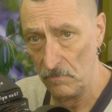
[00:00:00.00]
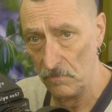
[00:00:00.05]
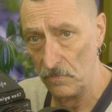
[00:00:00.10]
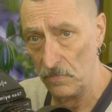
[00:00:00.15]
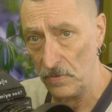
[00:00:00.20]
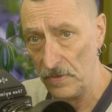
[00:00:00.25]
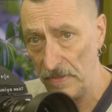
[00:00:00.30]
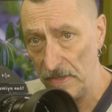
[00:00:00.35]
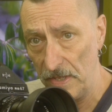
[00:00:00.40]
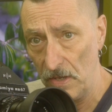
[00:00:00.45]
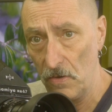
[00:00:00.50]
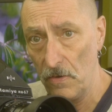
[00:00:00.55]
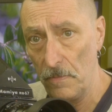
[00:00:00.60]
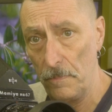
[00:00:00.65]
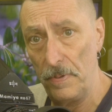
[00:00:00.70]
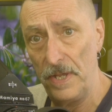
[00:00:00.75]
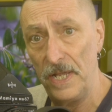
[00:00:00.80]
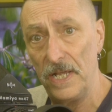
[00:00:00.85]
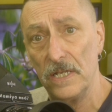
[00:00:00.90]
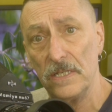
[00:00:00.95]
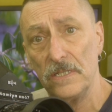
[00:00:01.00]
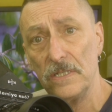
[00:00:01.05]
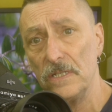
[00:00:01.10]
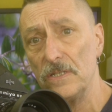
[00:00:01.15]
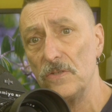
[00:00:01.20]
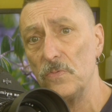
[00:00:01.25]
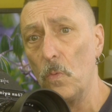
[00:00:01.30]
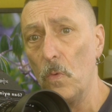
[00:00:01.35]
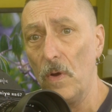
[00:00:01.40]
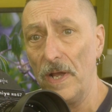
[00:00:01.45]
with the RB is
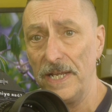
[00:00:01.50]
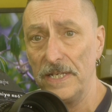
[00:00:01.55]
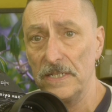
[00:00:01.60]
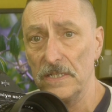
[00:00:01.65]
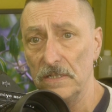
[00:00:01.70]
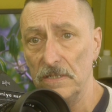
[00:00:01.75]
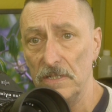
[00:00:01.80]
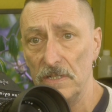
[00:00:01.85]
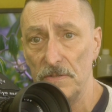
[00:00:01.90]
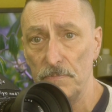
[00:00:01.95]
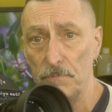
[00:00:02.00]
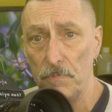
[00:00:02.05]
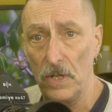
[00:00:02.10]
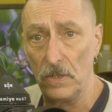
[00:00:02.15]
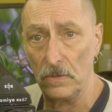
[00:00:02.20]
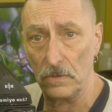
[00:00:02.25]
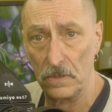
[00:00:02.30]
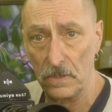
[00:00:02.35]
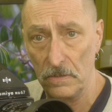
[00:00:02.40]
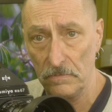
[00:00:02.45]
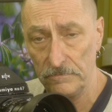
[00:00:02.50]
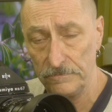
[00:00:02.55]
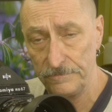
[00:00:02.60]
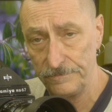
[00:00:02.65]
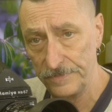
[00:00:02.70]
its weight and its bulk.